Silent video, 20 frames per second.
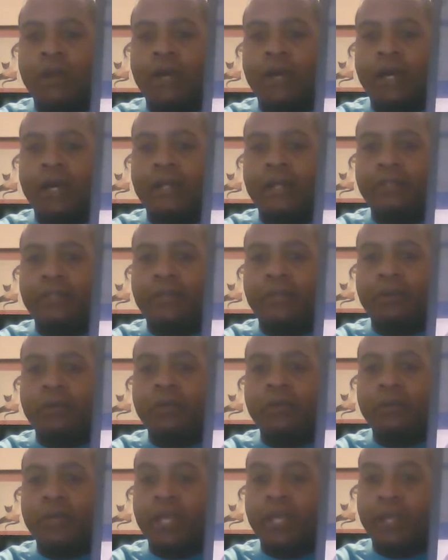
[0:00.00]
and
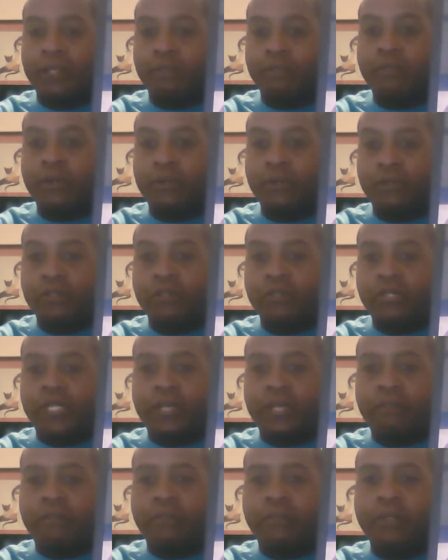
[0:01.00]
we had to put her to
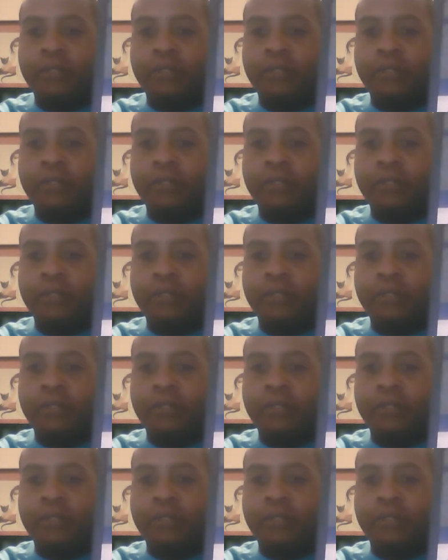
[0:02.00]
sleep,